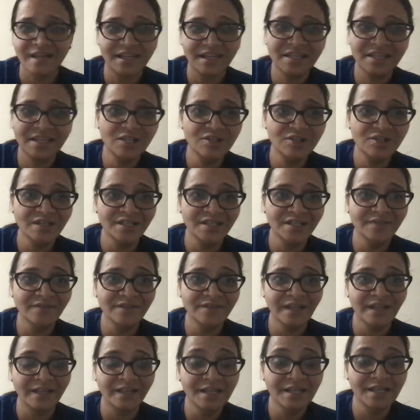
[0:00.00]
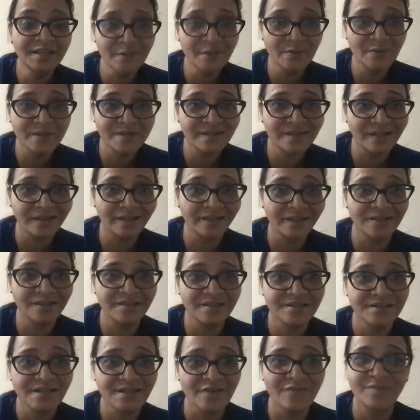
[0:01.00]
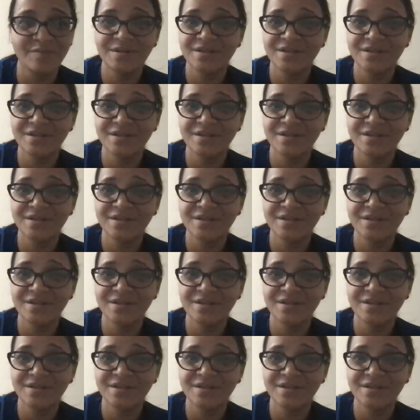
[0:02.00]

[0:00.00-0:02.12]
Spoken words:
like initially, even like Hindi was like a little tough,